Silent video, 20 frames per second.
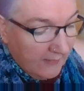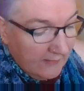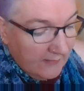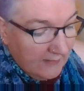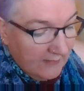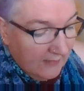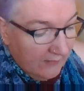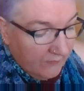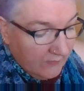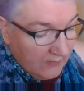
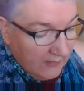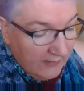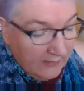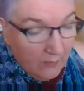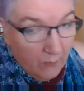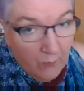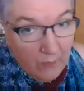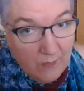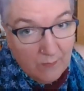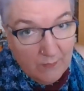So I need to
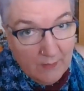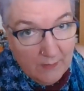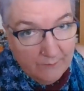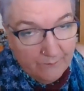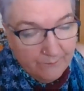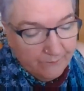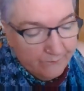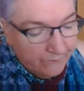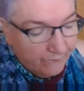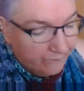be careful of
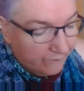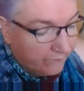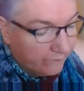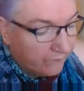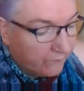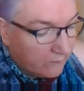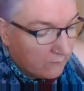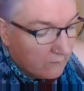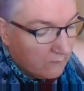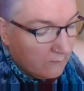that.
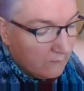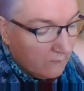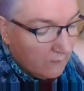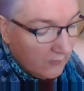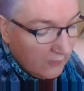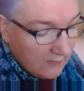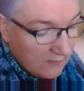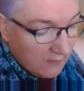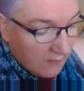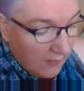
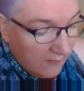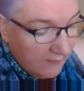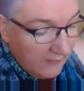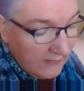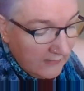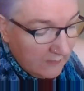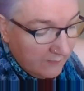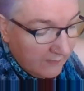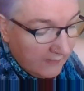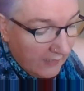Make a
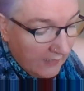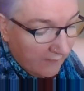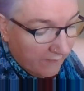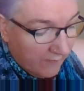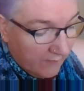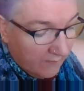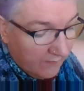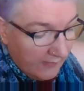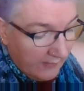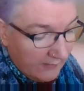mental note.
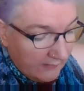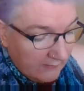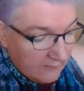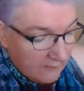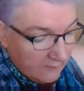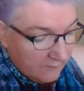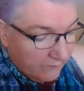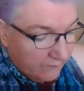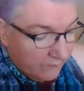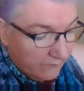
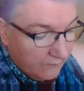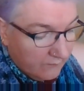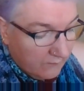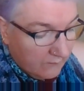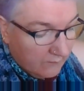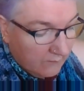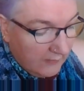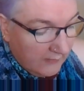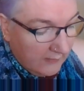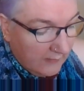Don't do that,
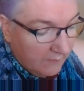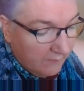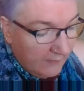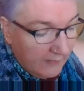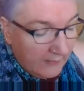Mel.